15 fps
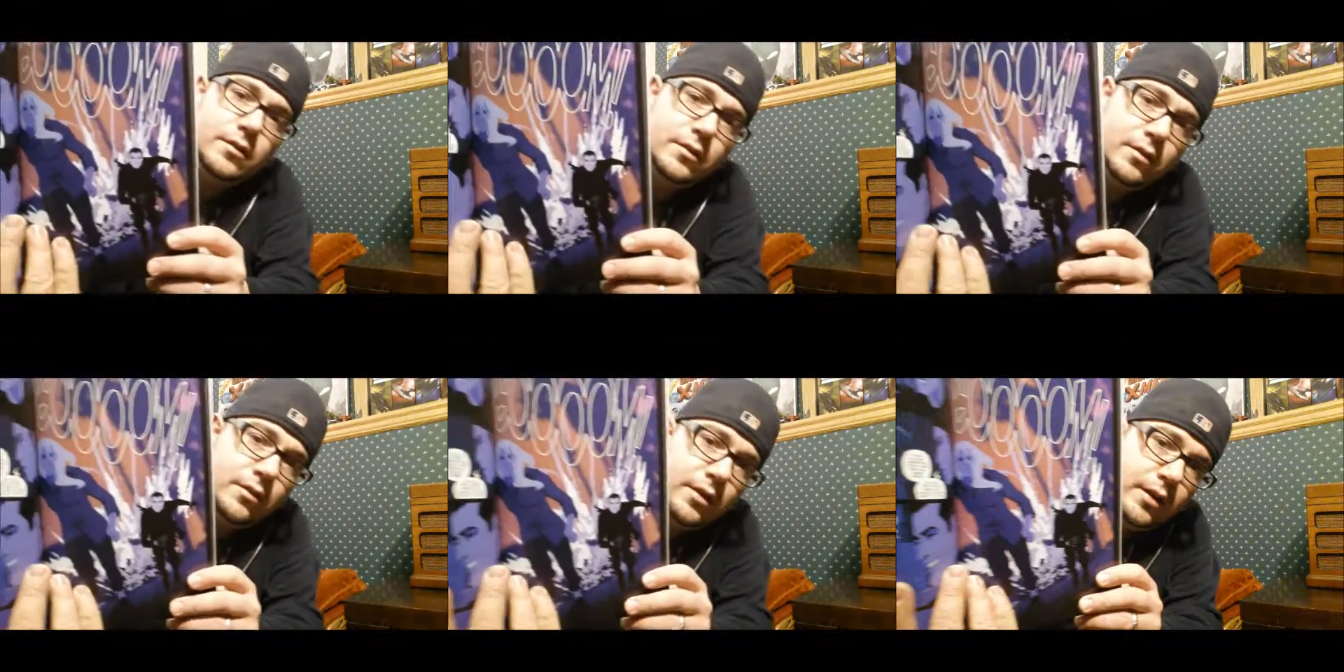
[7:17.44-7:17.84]

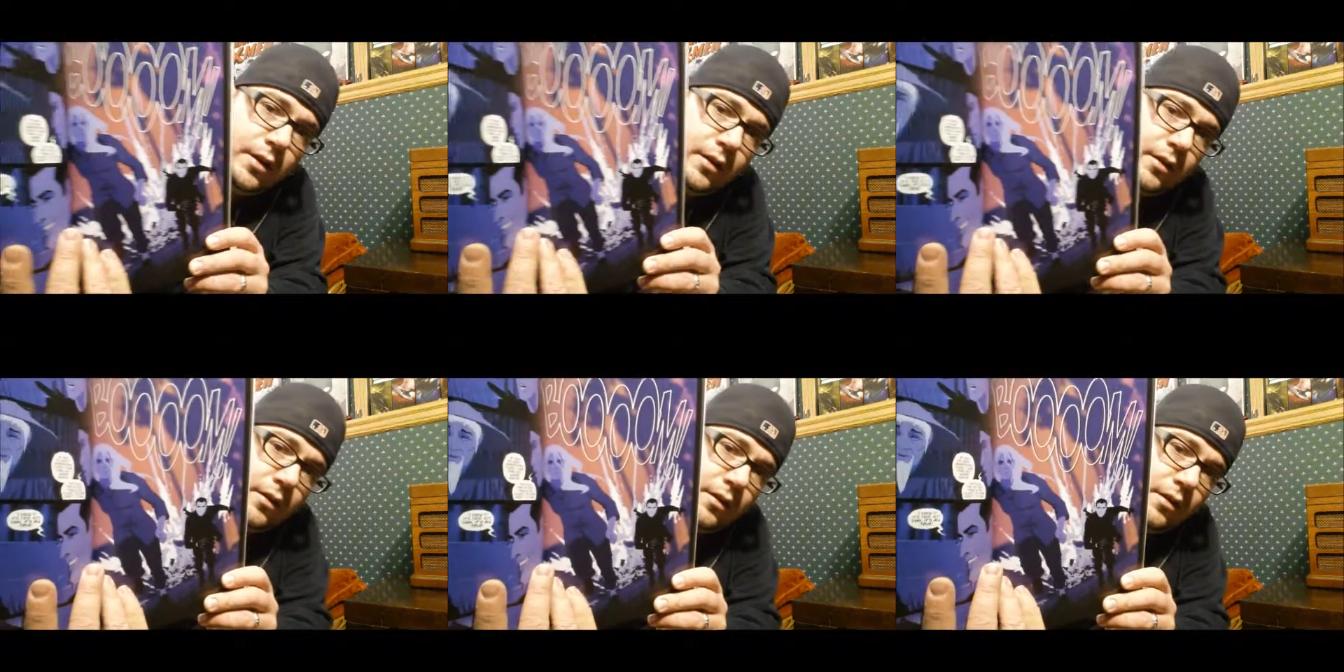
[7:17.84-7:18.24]
So
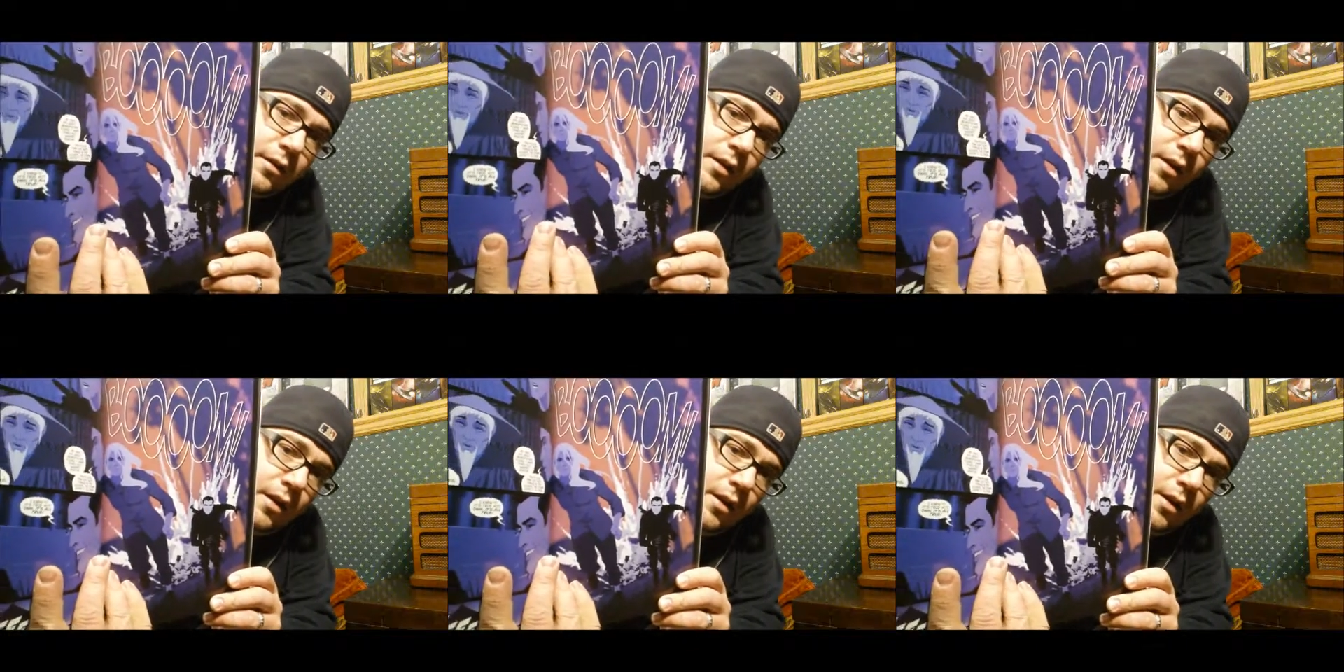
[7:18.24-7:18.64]
like
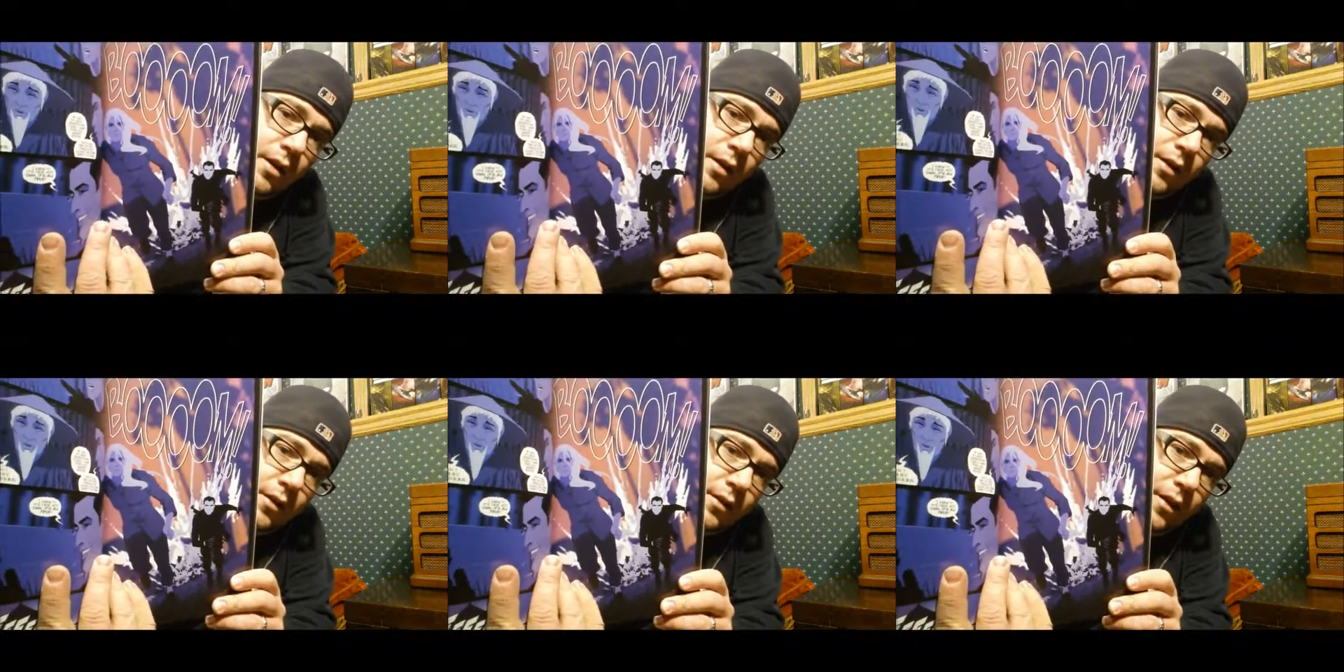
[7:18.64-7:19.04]

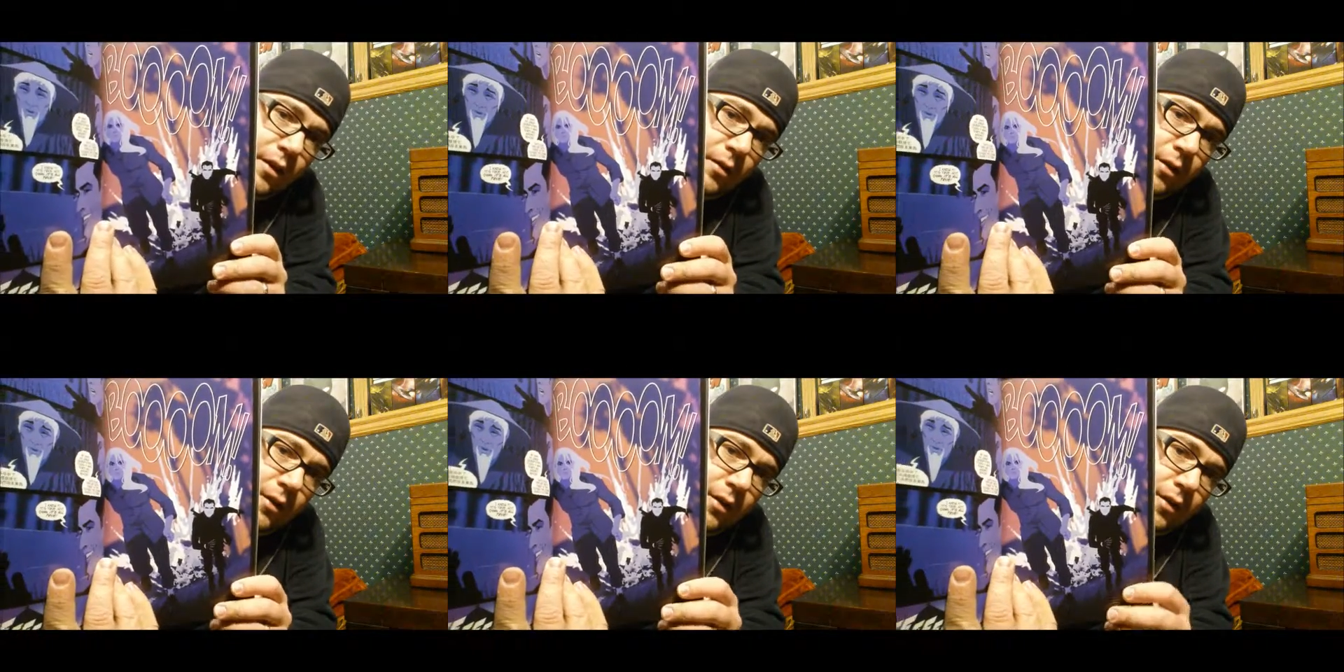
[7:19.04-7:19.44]

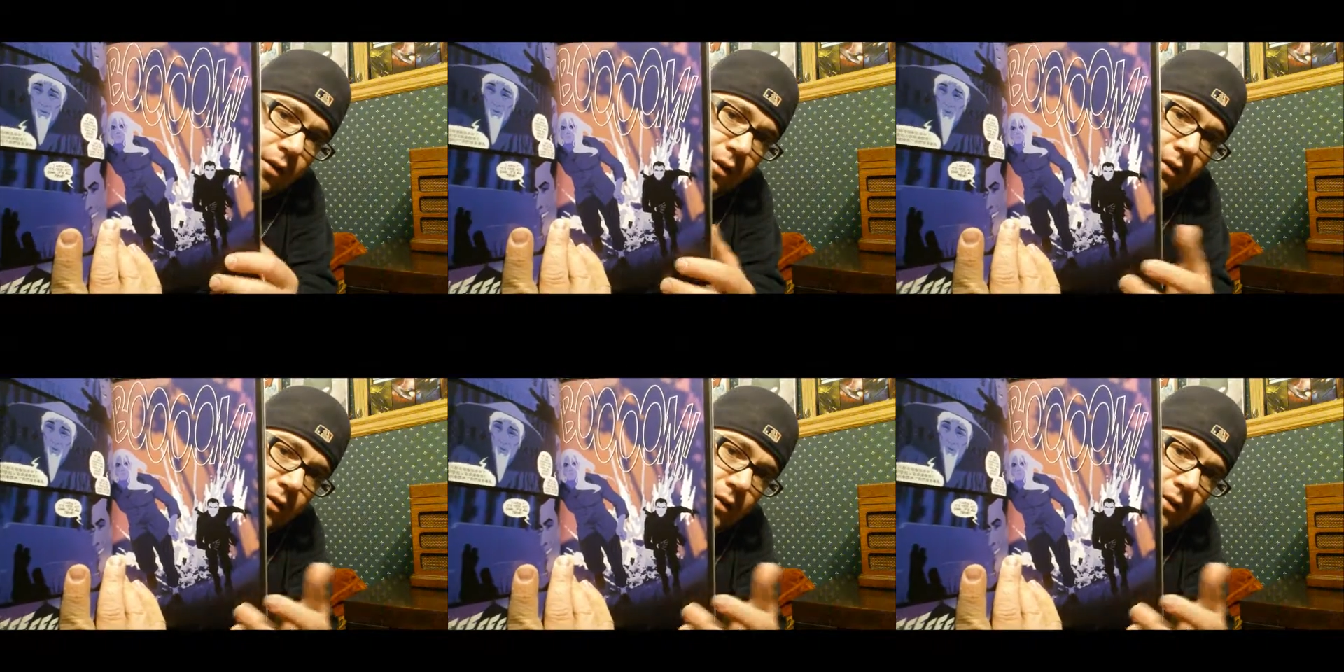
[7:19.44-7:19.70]
that right there,